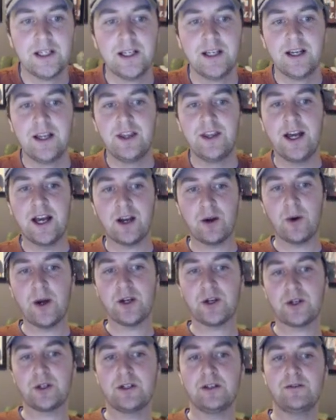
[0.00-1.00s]
that
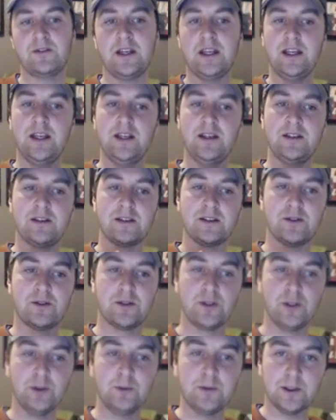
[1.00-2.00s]
question of is
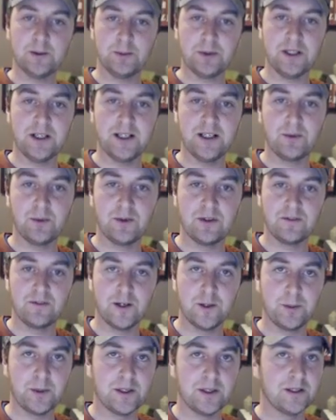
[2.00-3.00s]
Zoom compliant with
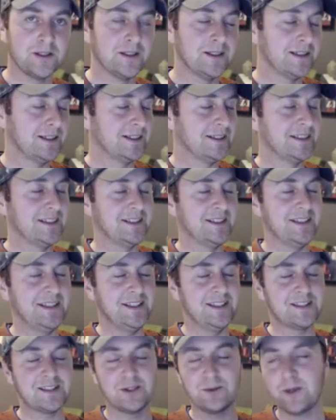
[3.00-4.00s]
FERPA,
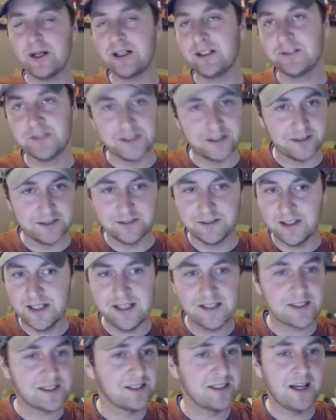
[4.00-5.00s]
it's irrelevant.
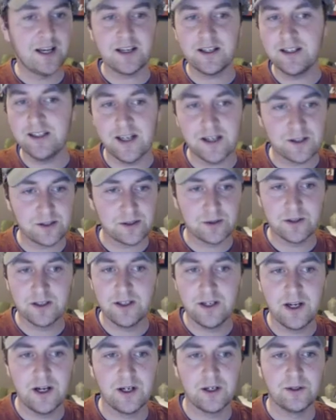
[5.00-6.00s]
It's not a yes or a
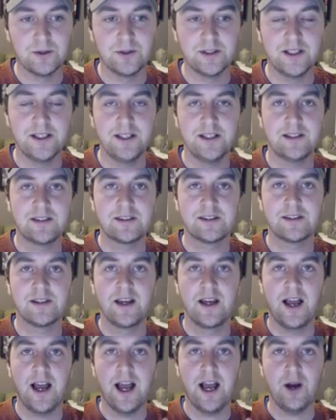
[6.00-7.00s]
no. It's
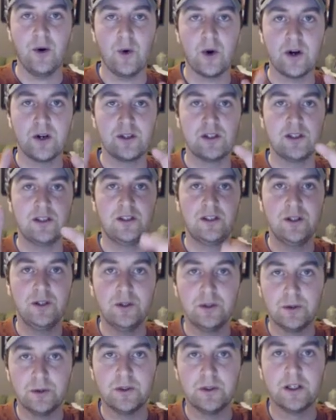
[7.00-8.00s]
how are
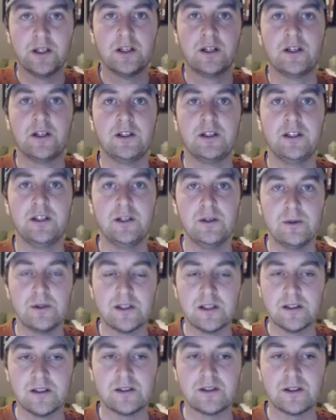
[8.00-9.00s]
you
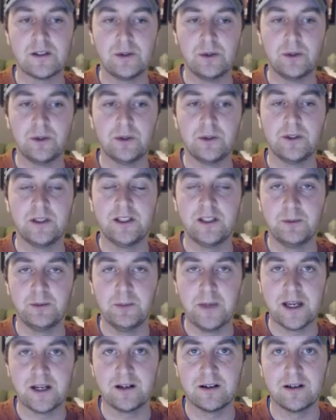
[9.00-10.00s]
using this tool in a
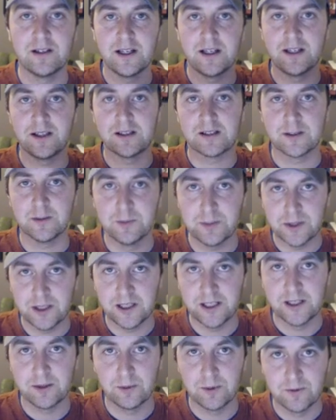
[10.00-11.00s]
manner that is
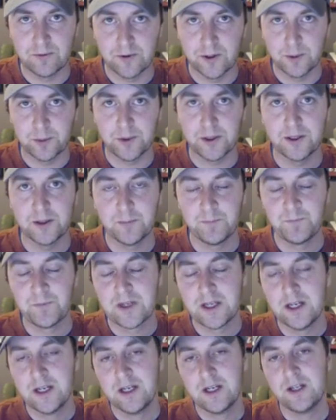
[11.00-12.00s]
compliant with FERPA.
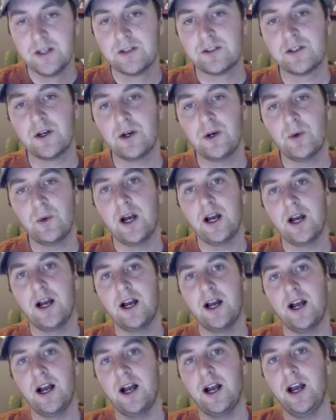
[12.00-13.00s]
So
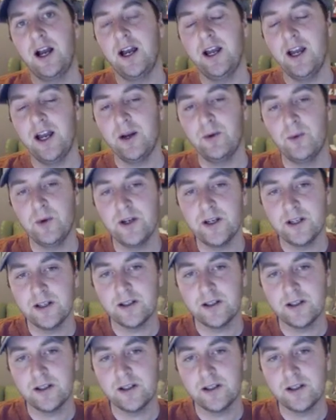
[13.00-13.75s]
I want